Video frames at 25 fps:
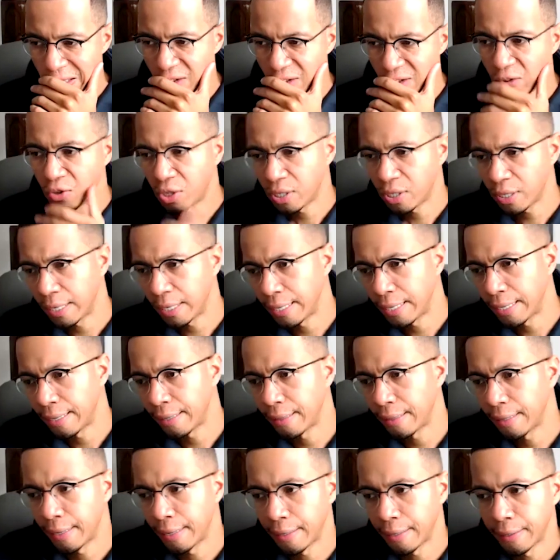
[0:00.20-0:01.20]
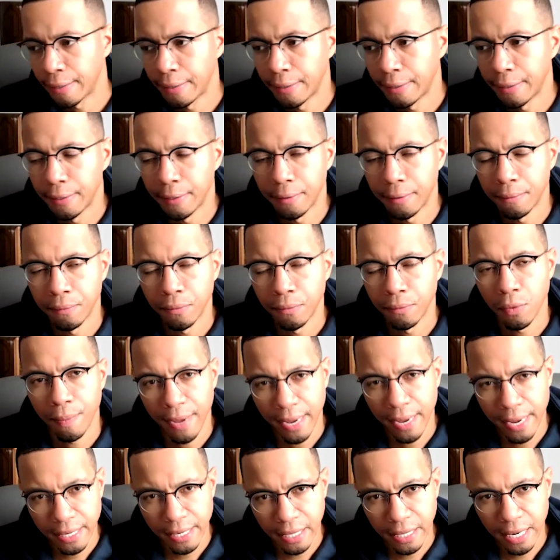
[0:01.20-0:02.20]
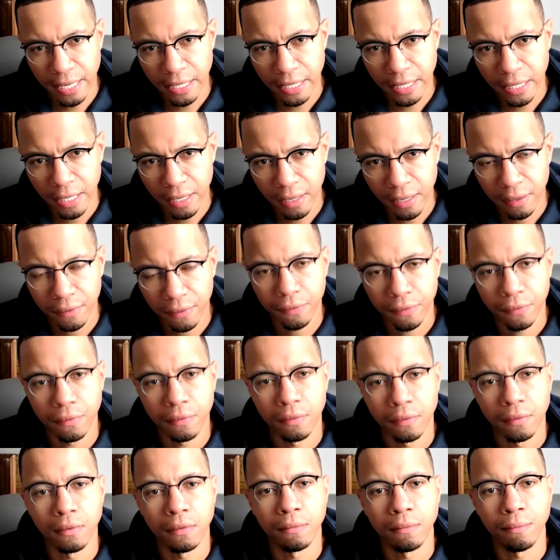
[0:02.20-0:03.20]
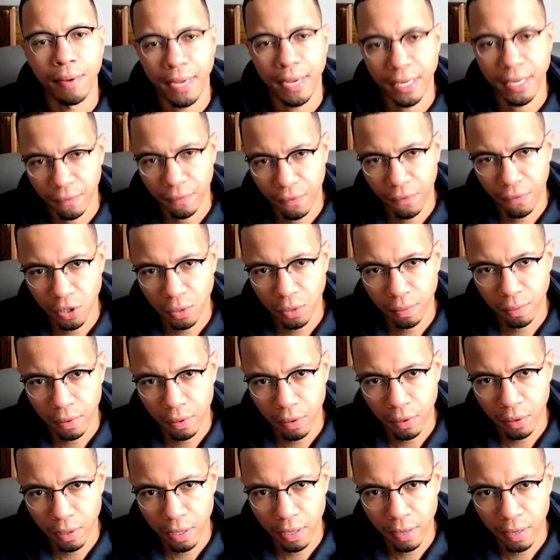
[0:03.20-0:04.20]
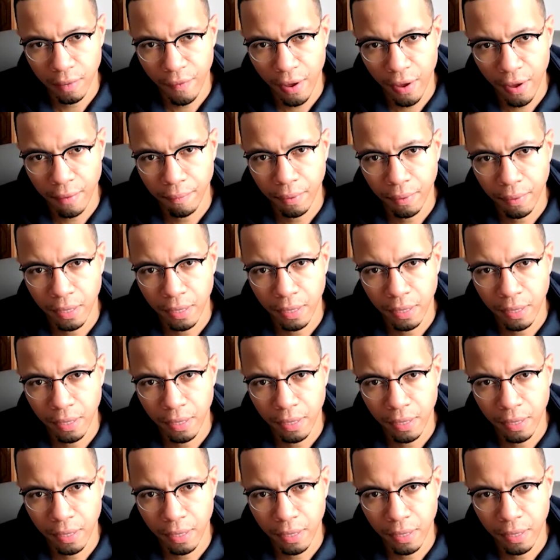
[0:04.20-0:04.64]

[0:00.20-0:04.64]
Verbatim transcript: you said that you passed ITF, passed the first part of A+,